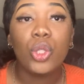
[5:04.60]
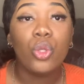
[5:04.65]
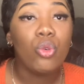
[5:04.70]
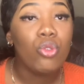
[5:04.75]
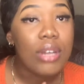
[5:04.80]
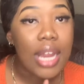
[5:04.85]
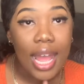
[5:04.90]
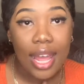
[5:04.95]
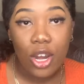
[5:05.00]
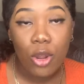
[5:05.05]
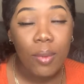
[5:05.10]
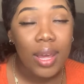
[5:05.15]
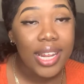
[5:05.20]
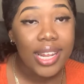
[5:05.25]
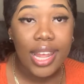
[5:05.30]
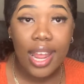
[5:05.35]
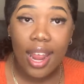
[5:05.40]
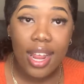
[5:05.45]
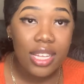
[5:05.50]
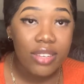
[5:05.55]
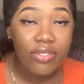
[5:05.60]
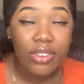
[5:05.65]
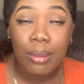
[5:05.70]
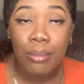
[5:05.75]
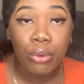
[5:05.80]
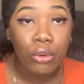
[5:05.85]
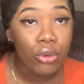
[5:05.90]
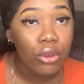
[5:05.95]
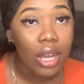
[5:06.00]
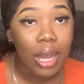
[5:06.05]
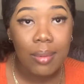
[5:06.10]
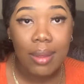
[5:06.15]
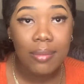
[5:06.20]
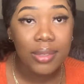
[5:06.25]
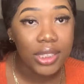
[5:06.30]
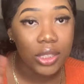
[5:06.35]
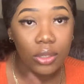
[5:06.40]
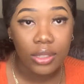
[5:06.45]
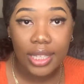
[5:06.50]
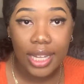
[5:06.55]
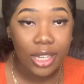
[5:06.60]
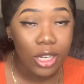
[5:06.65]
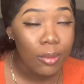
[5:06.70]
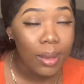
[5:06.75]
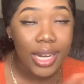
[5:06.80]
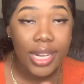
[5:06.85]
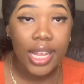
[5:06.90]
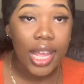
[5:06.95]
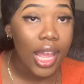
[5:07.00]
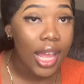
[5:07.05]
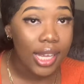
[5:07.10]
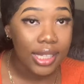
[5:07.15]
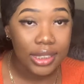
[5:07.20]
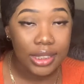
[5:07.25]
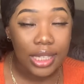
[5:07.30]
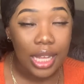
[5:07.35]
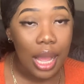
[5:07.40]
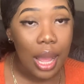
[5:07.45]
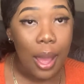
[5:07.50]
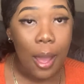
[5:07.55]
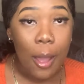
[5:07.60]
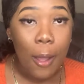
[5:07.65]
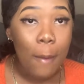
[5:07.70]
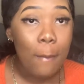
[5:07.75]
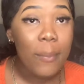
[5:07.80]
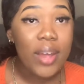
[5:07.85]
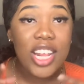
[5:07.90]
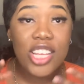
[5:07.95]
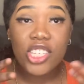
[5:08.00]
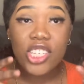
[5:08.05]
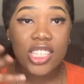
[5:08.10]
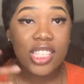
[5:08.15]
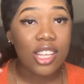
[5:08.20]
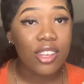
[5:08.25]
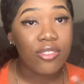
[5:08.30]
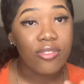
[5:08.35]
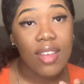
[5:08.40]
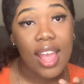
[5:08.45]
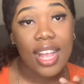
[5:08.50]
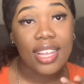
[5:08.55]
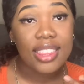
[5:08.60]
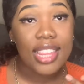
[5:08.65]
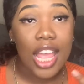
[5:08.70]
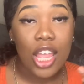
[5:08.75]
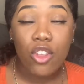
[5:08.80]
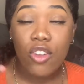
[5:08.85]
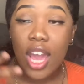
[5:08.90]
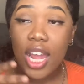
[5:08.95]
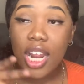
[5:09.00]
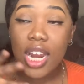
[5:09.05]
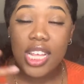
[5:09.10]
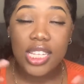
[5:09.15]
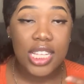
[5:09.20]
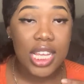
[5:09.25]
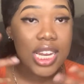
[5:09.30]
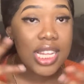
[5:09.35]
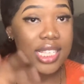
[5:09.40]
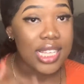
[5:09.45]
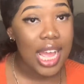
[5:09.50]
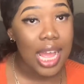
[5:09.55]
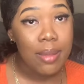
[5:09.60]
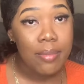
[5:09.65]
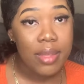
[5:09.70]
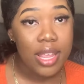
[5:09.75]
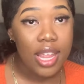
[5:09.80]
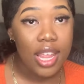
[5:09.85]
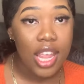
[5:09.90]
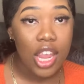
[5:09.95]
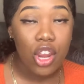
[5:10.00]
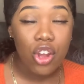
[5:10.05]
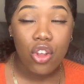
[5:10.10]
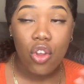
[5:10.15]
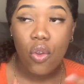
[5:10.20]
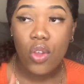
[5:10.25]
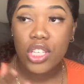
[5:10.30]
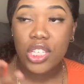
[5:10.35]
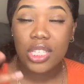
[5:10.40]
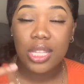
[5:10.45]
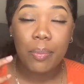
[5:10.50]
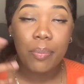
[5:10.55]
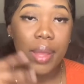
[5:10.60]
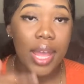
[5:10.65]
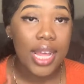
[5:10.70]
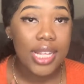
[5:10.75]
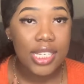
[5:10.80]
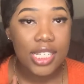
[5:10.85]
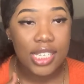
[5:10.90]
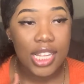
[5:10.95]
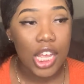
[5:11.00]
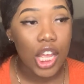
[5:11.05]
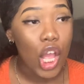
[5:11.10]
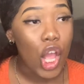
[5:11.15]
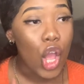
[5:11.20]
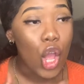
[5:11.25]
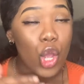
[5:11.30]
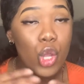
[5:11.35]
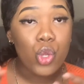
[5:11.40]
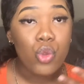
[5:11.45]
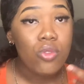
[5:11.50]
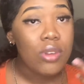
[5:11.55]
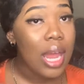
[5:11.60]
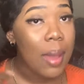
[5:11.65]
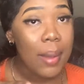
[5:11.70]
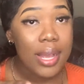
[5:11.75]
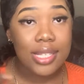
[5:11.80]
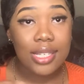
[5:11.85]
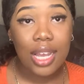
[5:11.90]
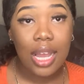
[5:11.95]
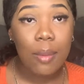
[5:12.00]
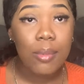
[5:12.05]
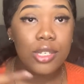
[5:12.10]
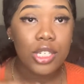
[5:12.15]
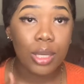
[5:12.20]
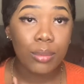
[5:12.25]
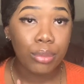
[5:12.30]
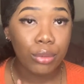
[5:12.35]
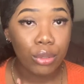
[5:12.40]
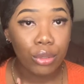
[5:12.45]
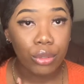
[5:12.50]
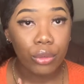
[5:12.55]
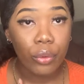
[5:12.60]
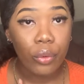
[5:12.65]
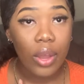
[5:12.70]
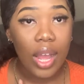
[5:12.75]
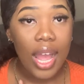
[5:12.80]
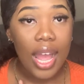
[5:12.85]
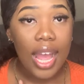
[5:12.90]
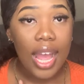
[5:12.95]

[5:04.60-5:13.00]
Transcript: do that. Nobody cares if your boo come every single day. Nobody cares. But it's just the fact that you gotta understand the timing. You know, it just depends. Cause like, you're not about to come with your boo